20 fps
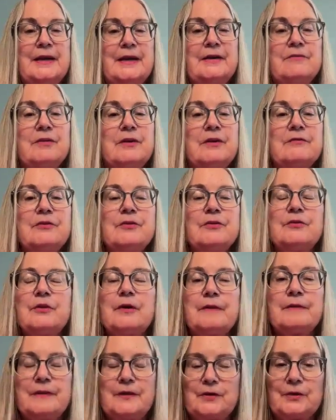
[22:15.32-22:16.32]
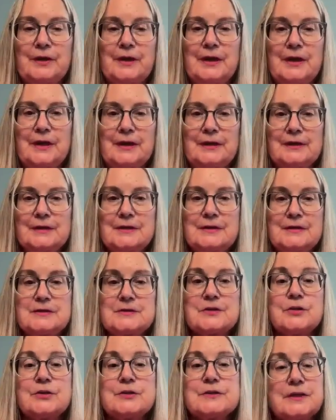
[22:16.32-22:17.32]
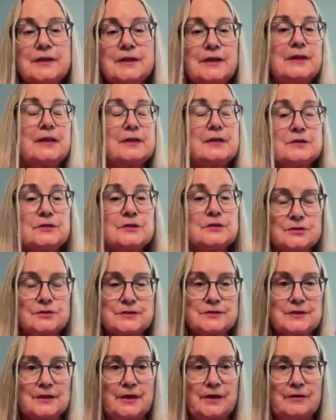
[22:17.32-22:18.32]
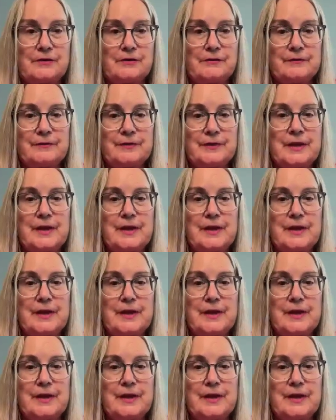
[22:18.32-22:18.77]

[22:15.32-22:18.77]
And even if you're not there yet, start saying that to yourself.